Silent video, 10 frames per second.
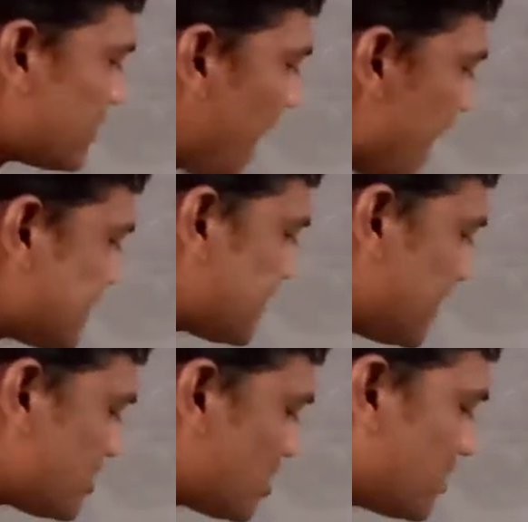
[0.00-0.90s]
the
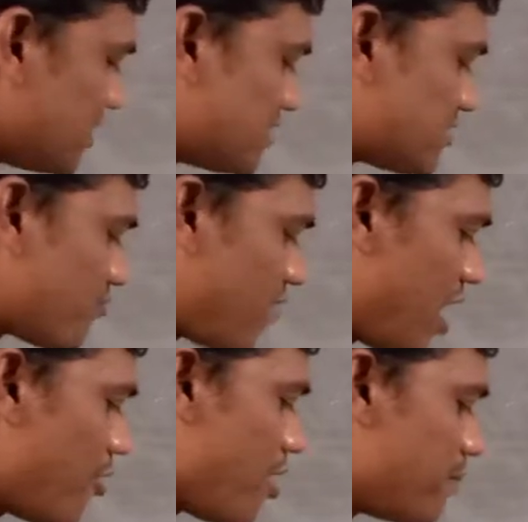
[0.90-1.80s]
acceleration is
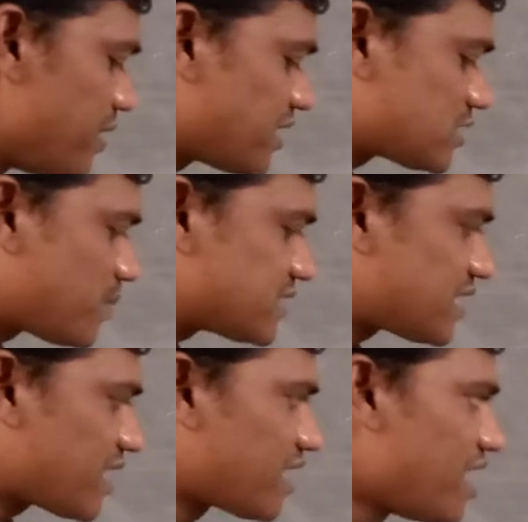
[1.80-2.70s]
5 meters per
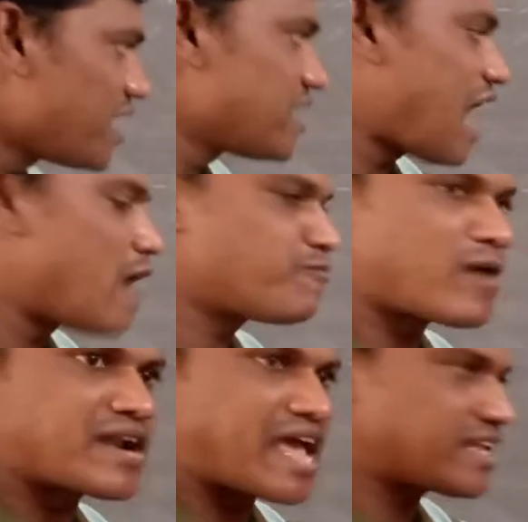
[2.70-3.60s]
second in
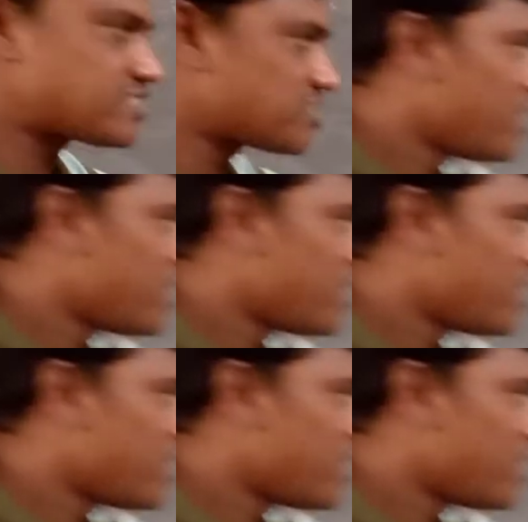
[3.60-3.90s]
upward direction.